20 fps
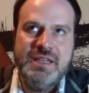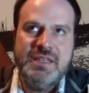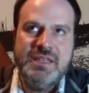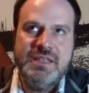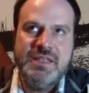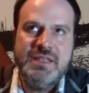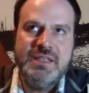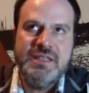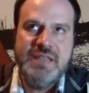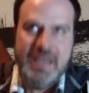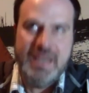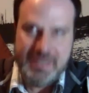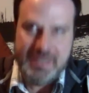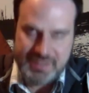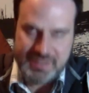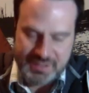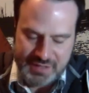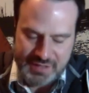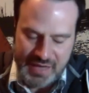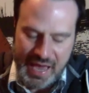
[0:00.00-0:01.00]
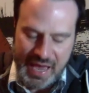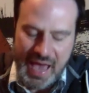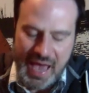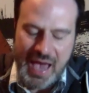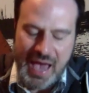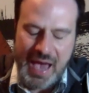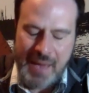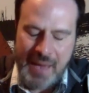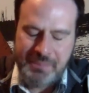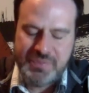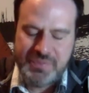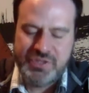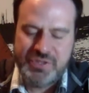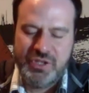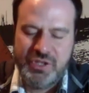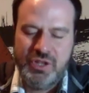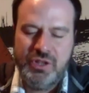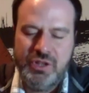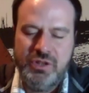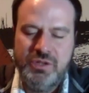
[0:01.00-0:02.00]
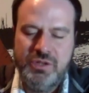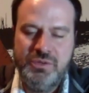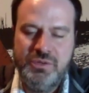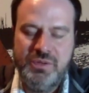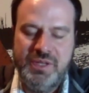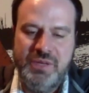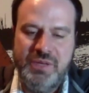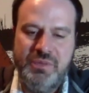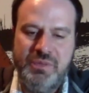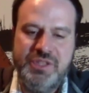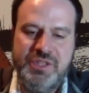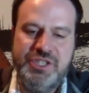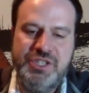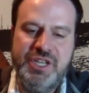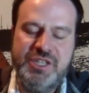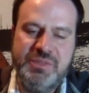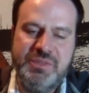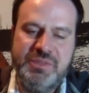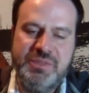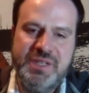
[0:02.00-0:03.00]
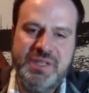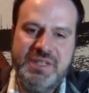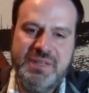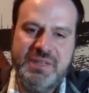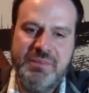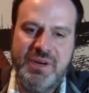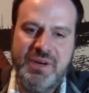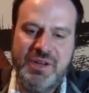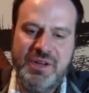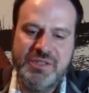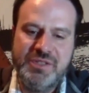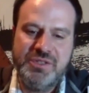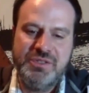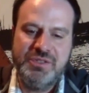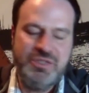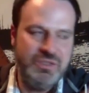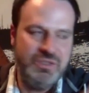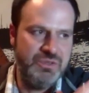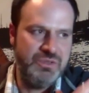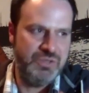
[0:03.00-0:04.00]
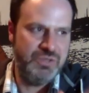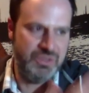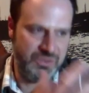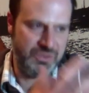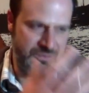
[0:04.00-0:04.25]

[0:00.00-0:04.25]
Yes, absolutely with judgment, but also to to